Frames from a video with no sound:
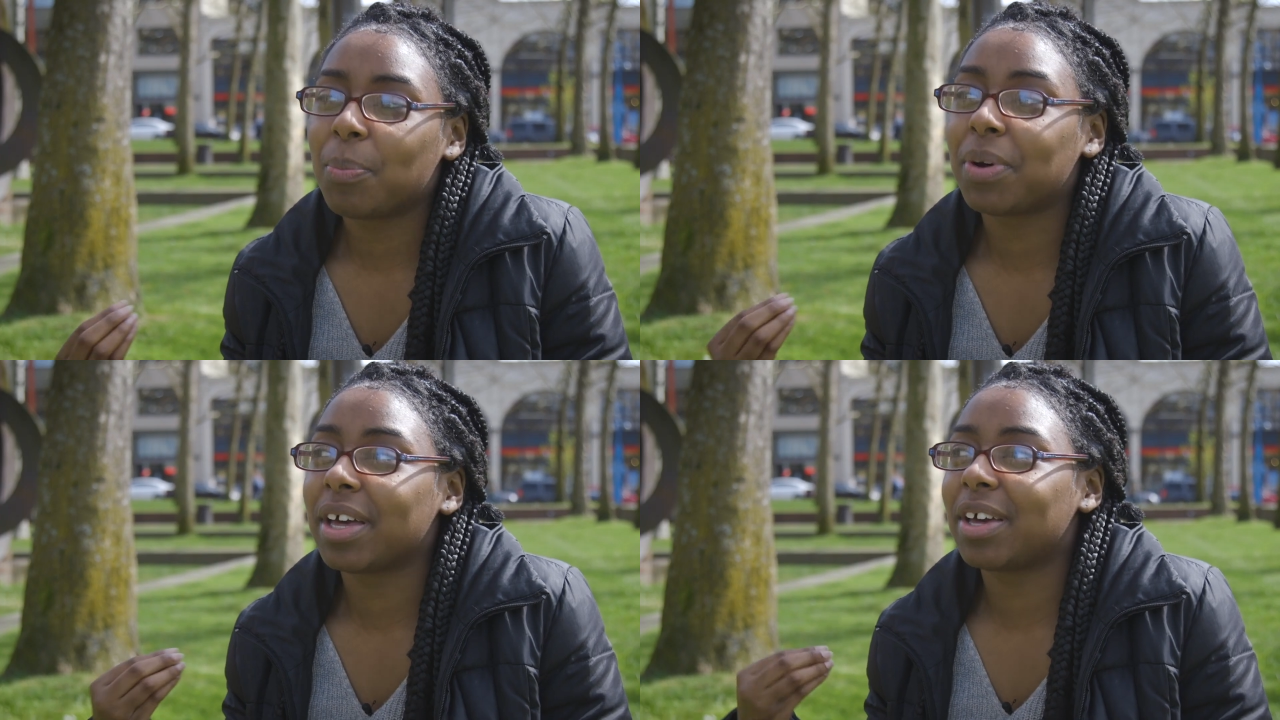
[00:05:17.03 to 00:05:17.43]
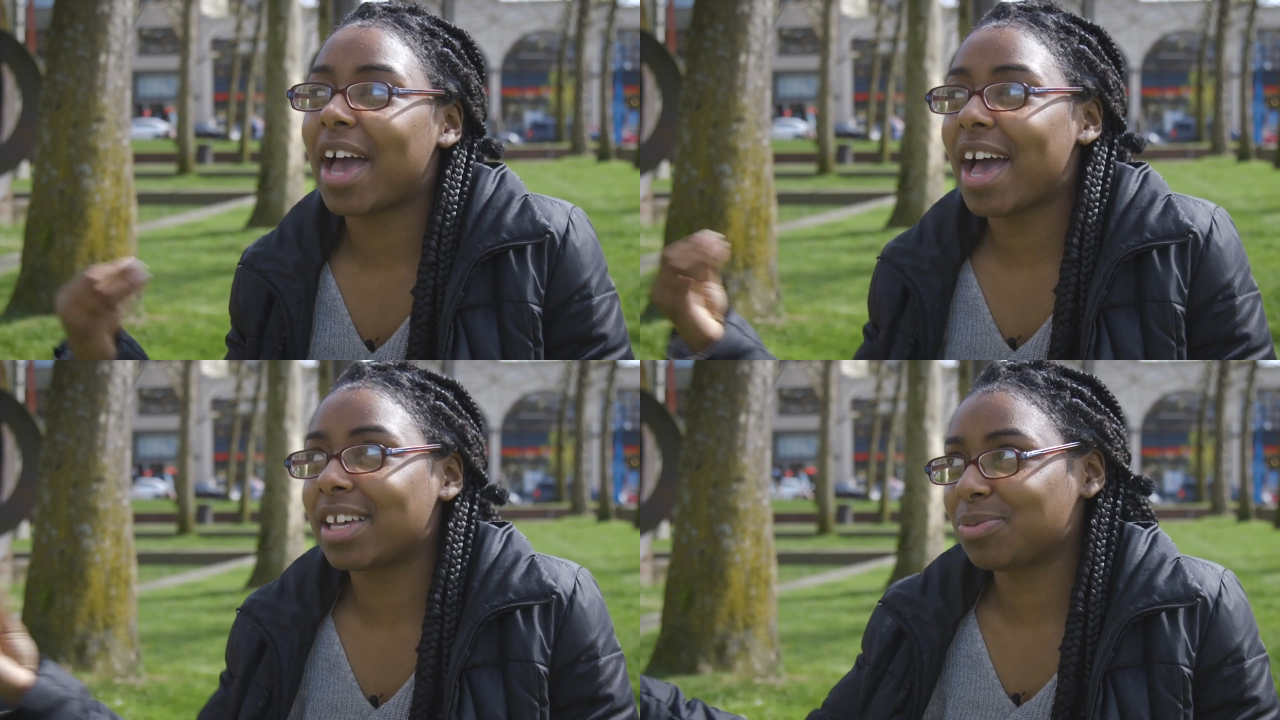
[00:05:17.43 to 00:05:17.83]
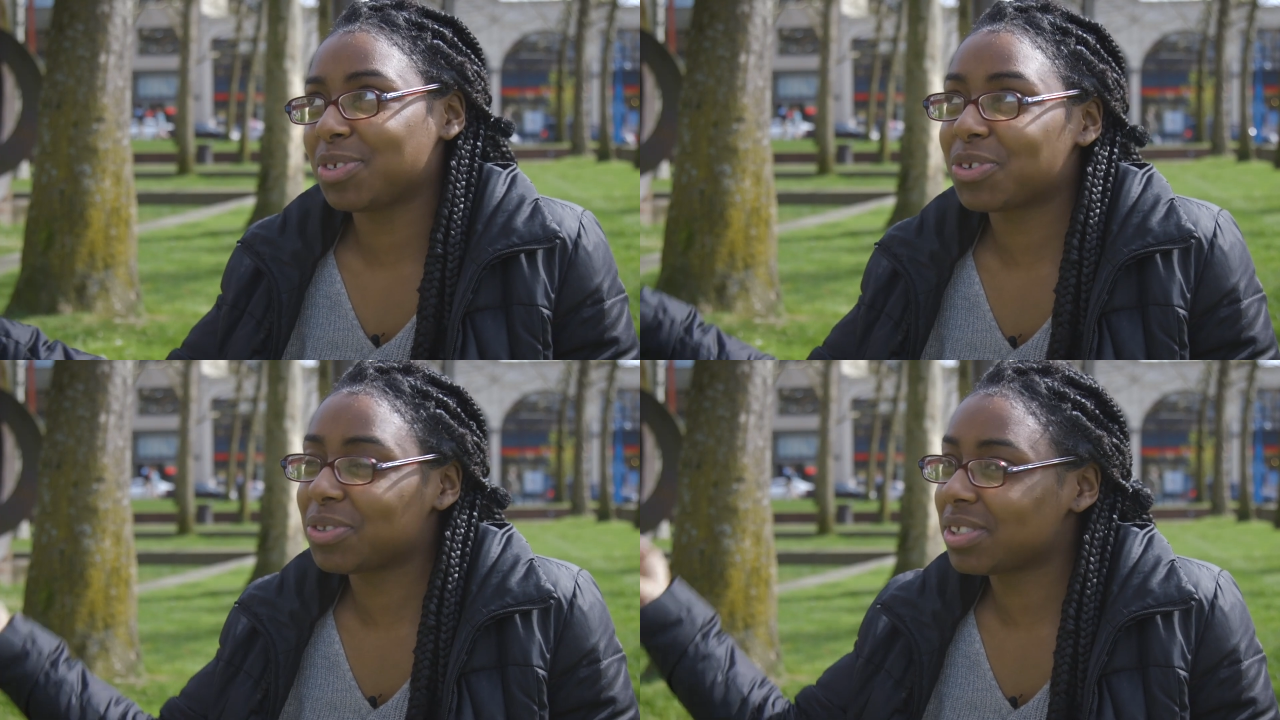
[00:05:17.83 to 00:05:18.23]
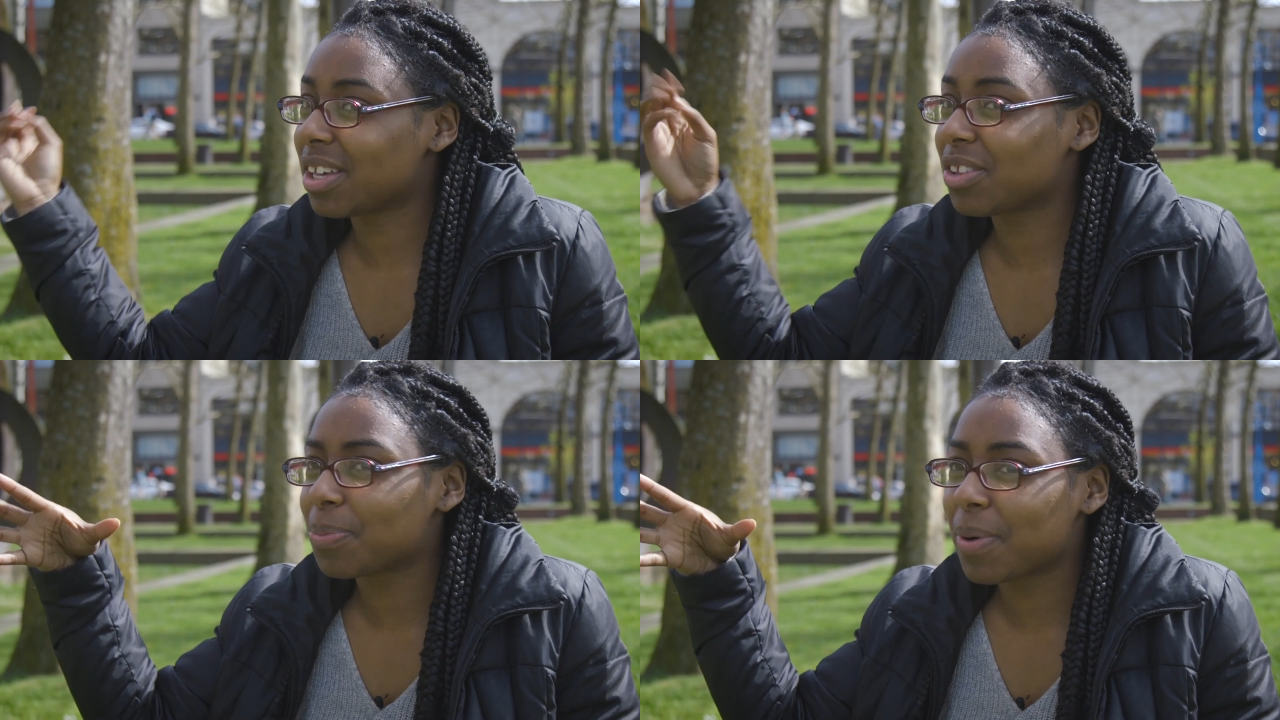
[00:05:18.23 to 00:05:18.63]
But as we throw this
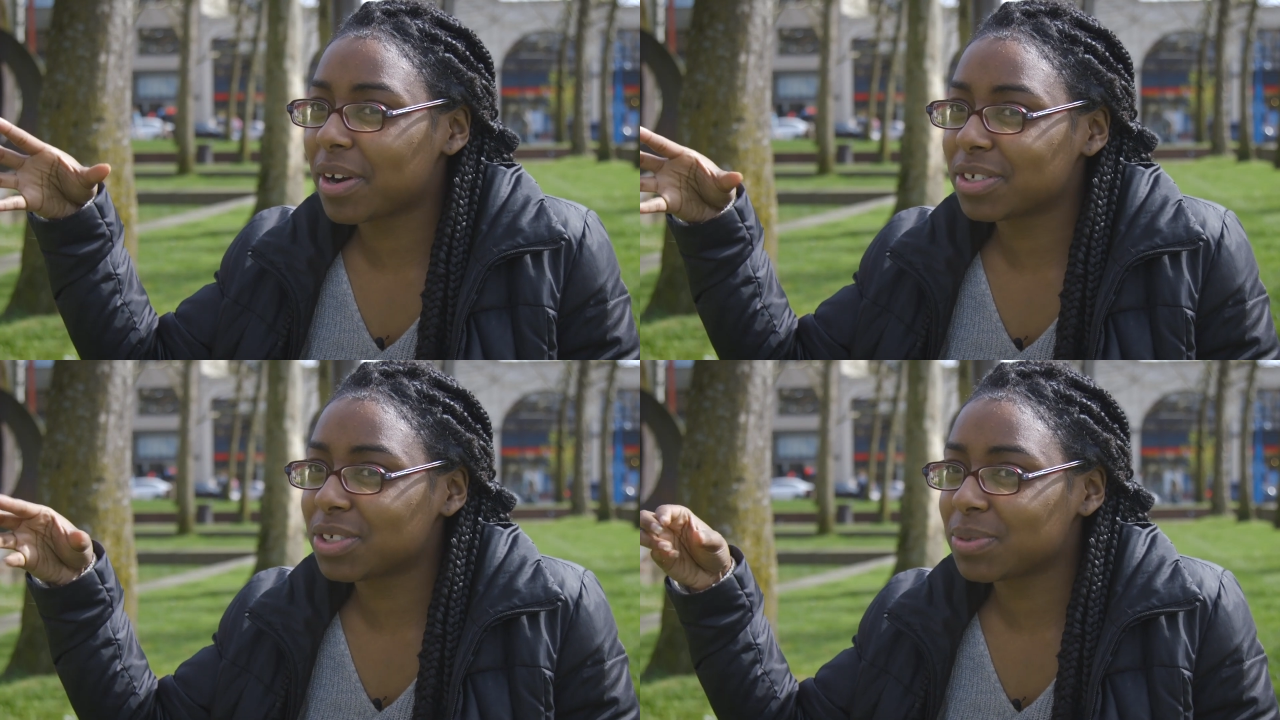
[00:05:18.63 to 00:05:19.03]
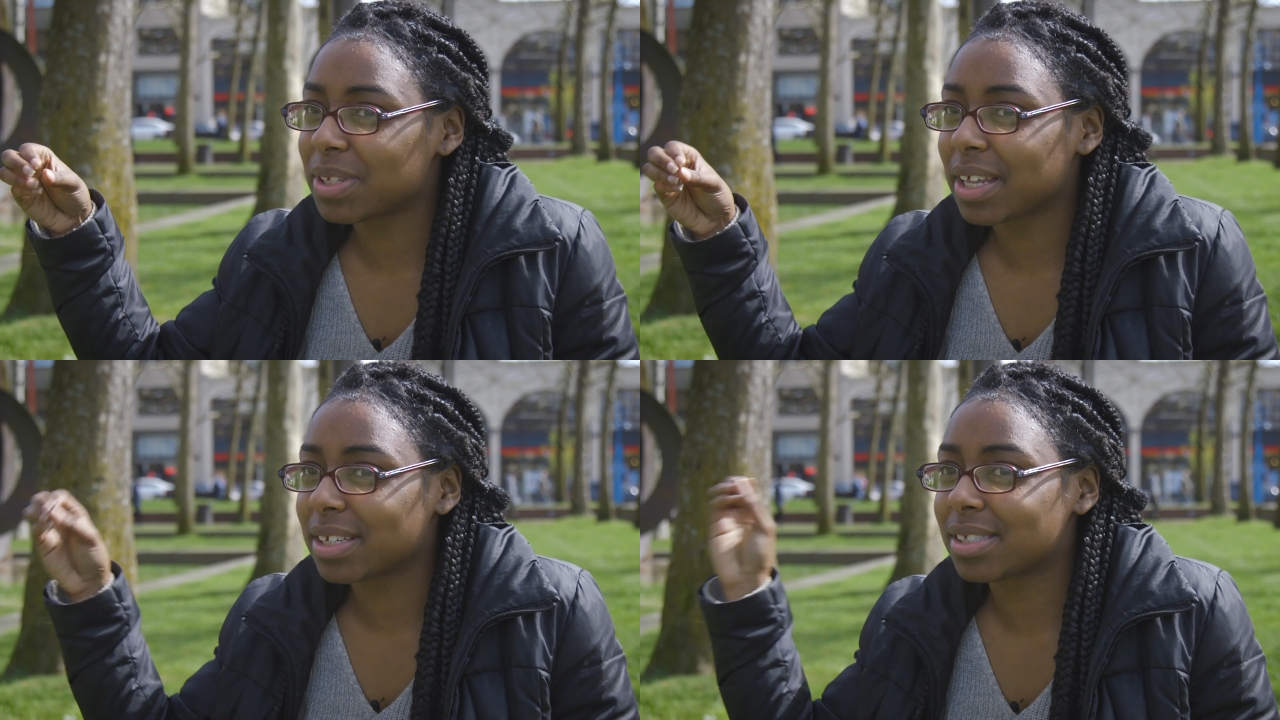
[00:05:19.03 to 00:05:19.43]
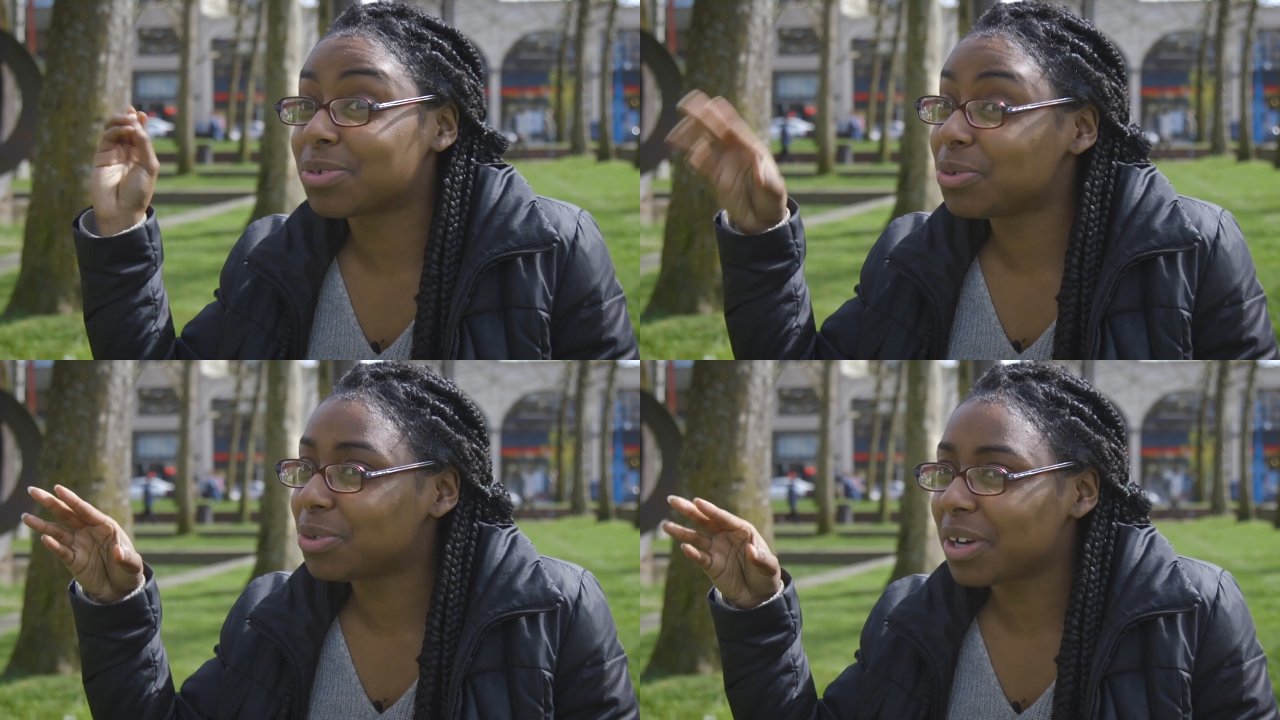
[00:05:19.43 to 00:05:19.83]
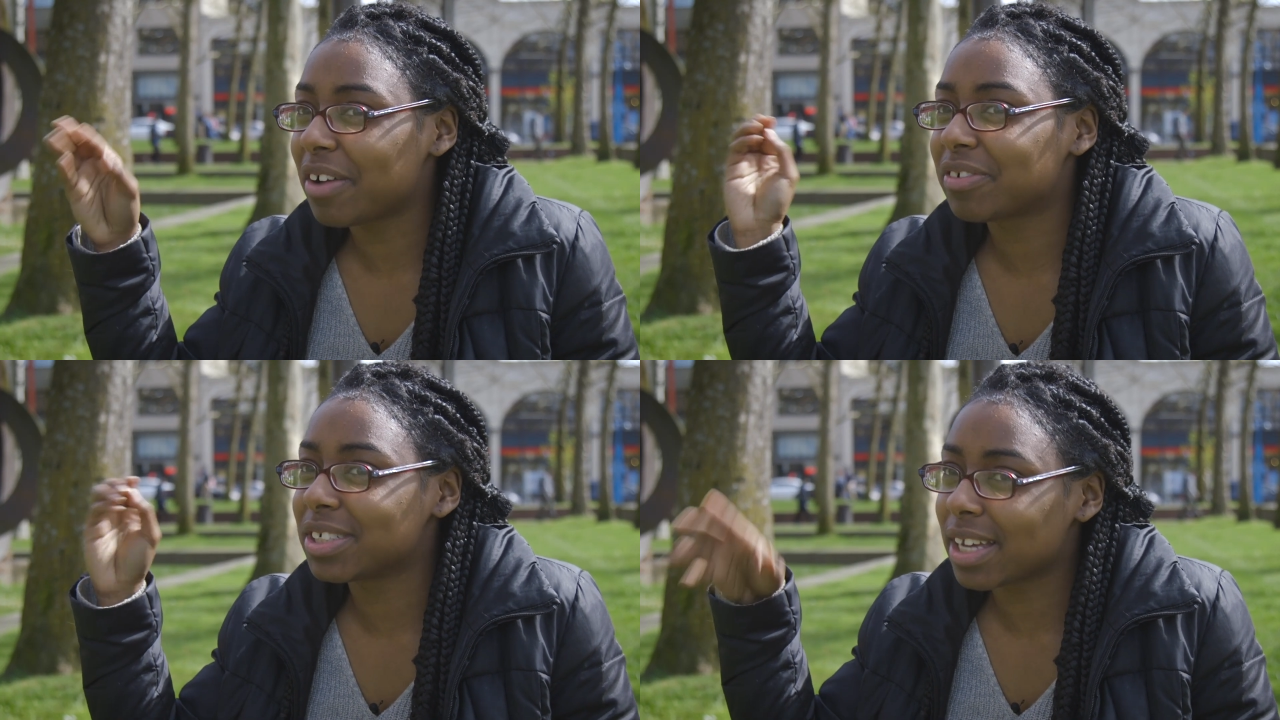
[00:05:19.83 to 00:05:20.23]
other part into it, like school
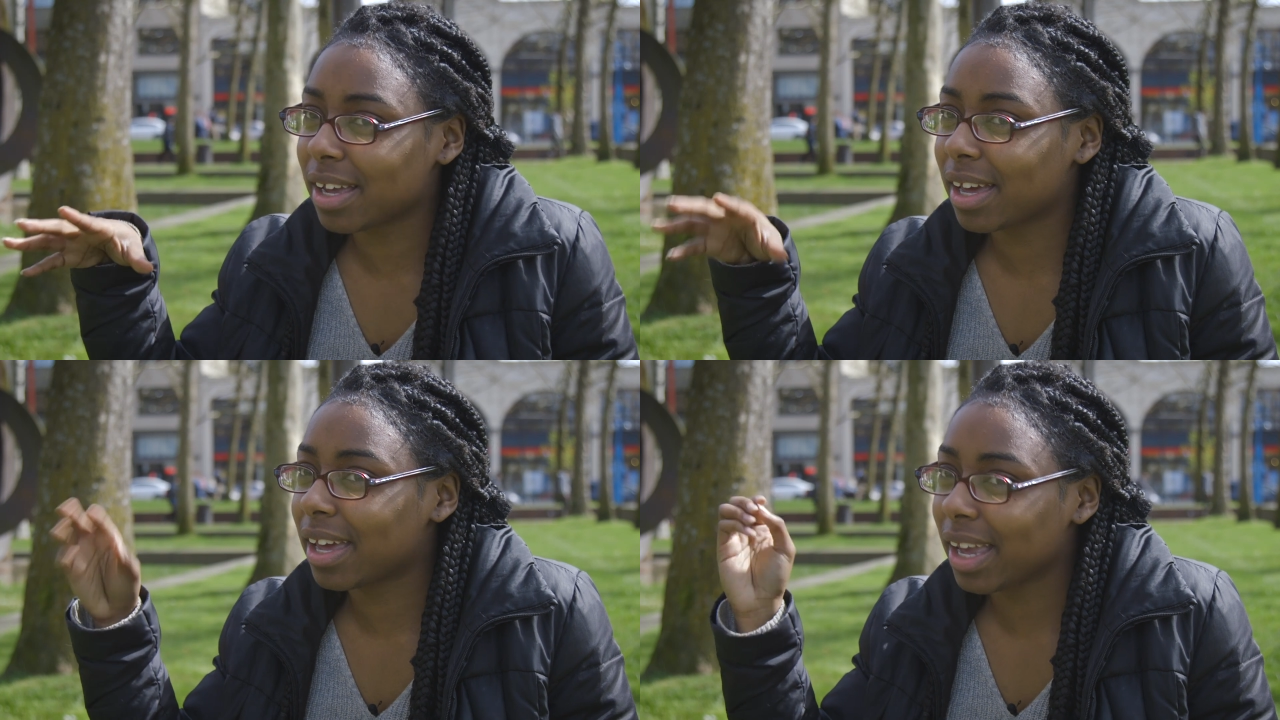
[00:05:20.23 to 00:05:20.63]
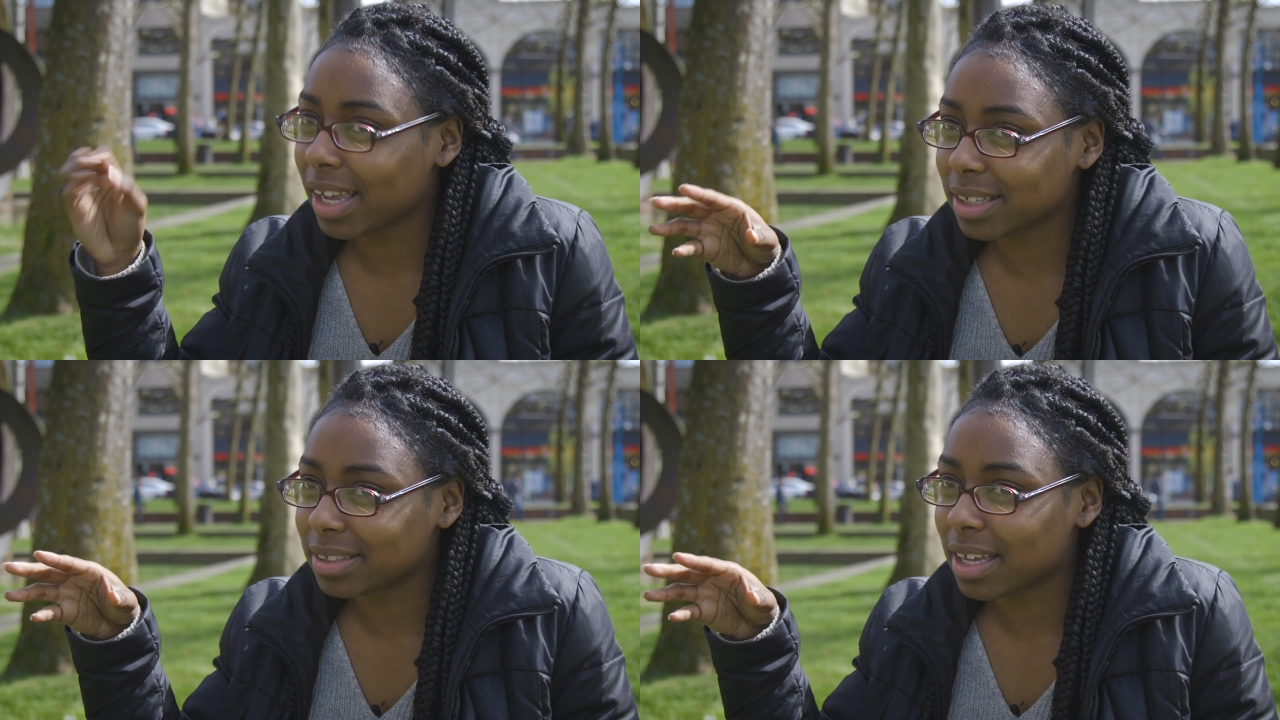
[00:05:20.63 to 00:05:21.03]
every day at eight,